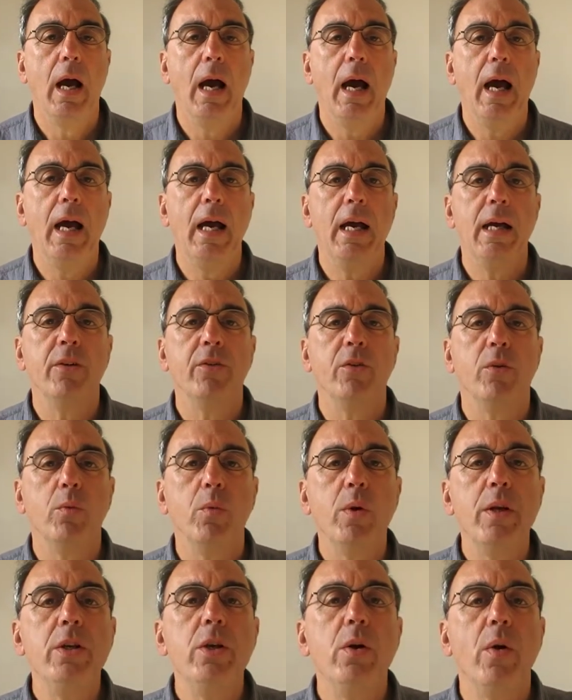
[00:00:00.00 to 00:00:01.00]
And
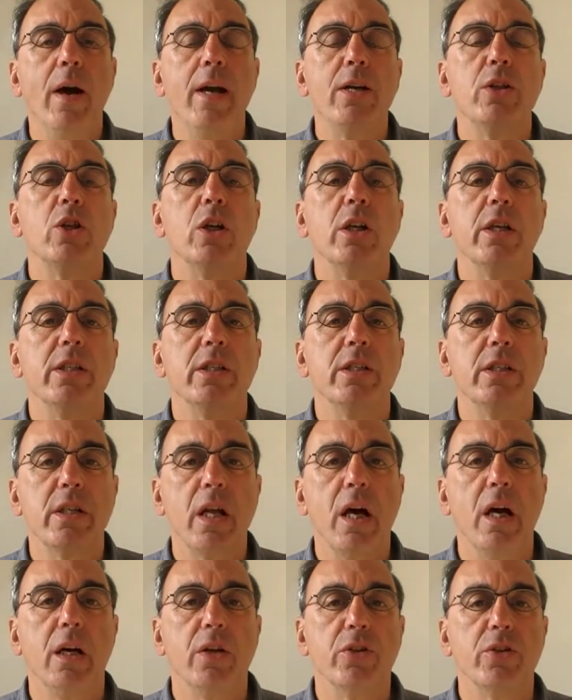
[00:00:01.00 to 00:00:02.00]
when you actually
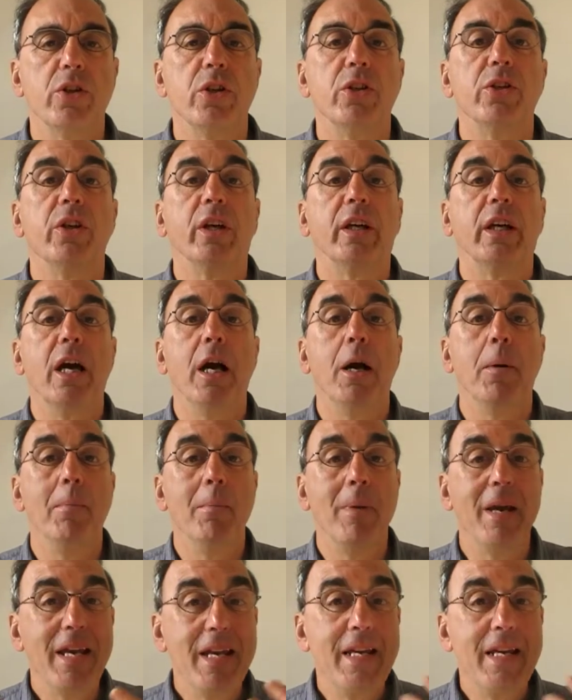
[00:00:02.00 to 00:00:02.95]
start to come